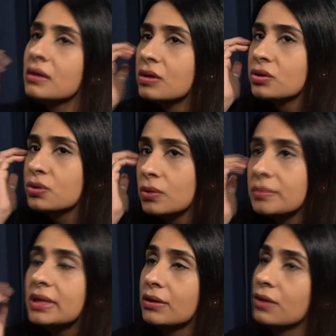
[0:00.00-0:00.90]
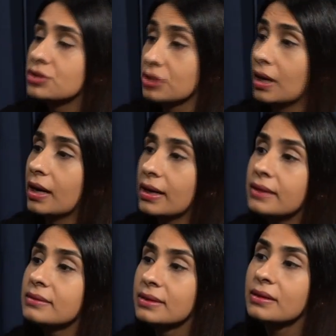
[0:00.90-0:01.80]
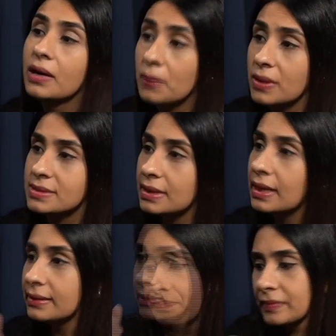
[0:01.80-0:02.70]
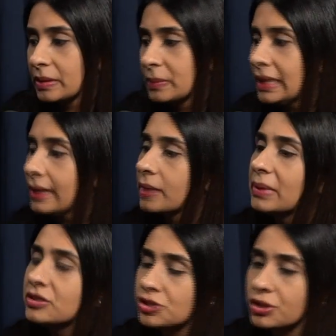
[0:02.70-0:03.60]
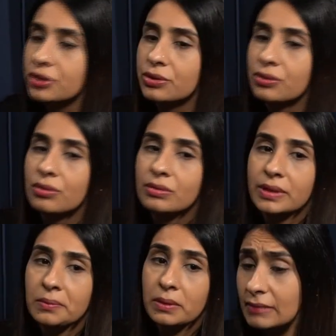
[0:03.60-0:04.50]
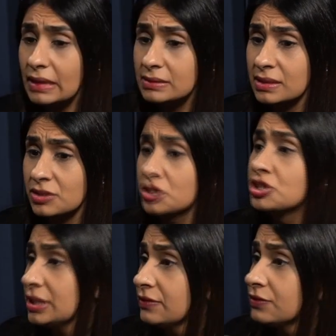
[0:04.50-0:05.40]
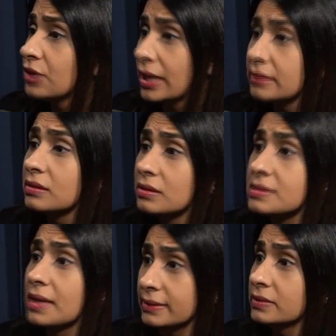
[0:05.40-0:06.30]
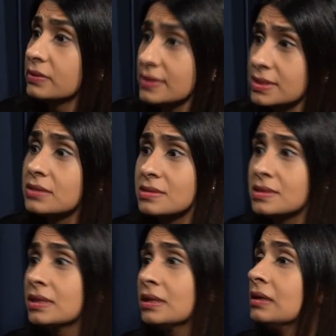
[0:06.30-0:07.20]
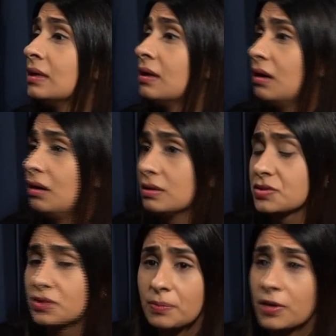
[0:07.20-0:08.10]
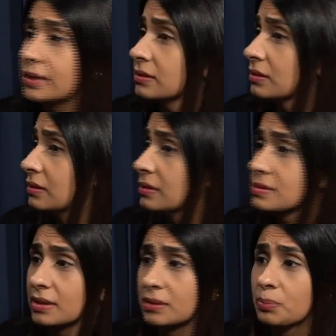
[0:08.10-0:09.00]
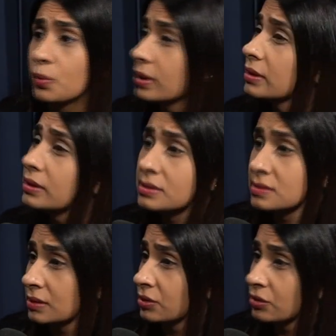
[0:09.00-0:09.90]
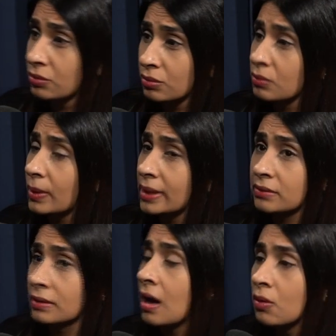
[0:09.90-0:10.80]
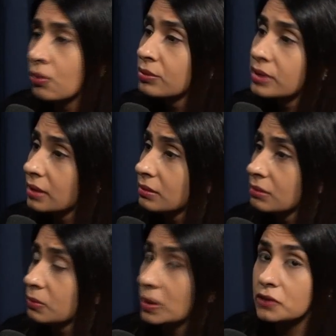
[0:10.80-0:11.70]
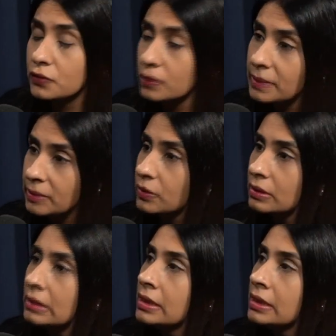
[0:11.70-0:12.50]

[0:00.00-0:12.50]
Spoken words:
told me around July that I was selected. But like I mentioned, there were such achieved writers at the residency, script writers and poets and, quite renowned and wonderful people.